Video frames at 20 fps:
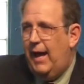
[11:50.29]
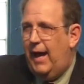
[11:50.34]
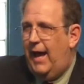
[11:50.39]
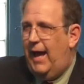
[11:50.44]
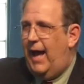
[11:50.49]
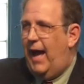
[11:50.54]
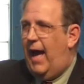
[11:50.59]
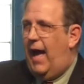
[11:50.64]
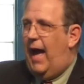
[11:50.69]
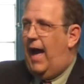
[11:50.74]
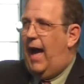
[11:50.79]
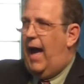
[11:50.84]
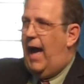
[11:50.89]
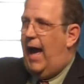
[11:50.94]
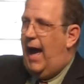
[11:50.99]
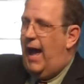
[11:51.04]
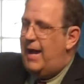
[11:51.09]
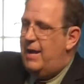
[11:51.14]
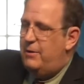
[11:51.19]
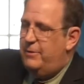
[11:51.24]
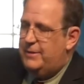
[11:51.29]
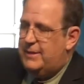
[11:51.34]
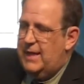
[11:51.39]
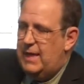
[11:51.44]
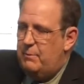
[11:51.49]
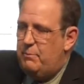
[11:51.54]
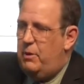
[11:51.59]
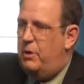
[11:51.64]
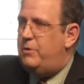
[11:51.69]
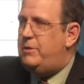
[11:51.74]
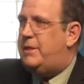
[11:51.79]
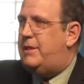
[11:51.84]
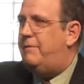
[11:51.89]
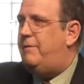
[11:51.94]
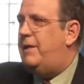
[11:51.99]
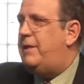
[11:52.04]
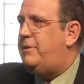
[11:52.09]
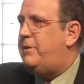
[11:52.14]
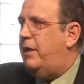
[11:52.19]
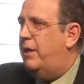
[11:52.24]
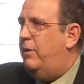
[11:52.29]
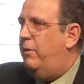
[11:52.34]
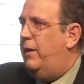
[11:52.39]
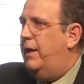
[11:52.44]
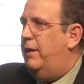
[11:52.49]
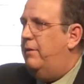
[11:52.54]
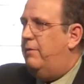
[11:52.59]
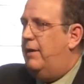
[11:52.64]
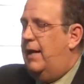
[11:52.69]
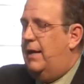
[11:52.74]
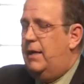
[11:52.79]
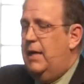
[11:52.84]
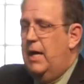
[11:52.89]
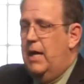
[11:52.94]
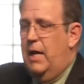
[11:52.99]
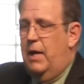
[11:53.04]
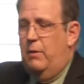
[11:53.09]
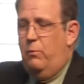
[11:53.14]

I, don't think most of us are going around.